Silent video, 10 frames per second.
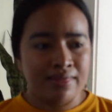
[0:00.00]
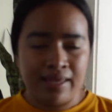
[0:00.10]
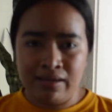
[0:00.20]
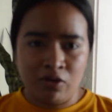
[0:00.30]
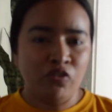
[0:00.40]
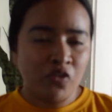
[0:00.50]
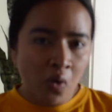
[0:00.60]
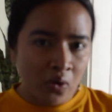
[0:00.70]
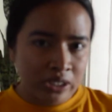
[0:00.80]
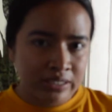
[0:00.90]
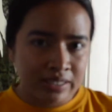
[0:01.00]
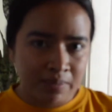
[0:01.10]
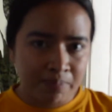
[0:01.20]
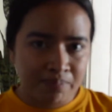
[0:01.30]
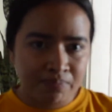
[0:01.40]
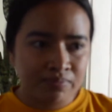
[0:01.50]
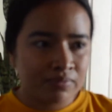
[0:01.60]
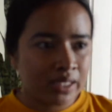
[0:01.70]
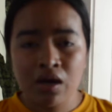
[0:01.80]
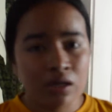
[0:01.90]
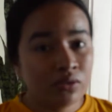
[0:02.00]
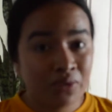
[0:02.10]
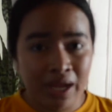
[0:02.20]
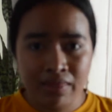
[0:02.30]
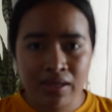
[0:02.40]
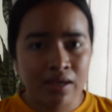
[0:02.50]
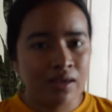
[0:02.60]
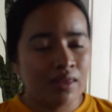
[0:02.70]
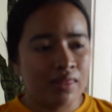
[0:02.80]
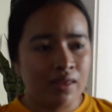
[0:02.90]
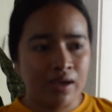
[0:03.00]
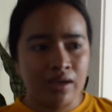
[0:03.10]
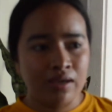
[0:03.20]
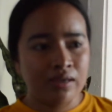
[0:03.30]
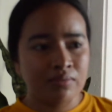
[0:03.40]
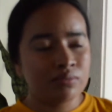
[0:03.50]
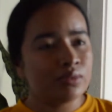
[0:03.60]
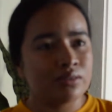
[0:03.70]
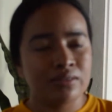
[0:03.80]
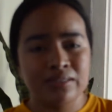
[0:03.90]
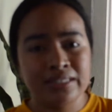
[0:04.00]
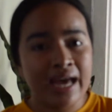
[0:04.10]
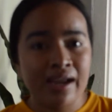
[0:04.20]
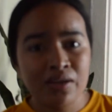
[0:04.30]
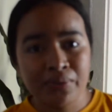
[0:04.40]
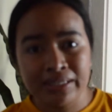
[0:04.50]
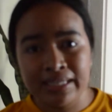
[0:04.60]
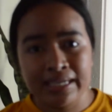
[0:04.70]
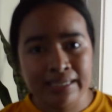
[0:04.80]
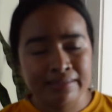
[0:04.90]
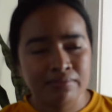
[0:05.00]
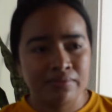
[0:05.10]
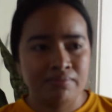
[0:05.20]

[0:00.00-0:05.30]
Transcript: they of course they got ready they studied what they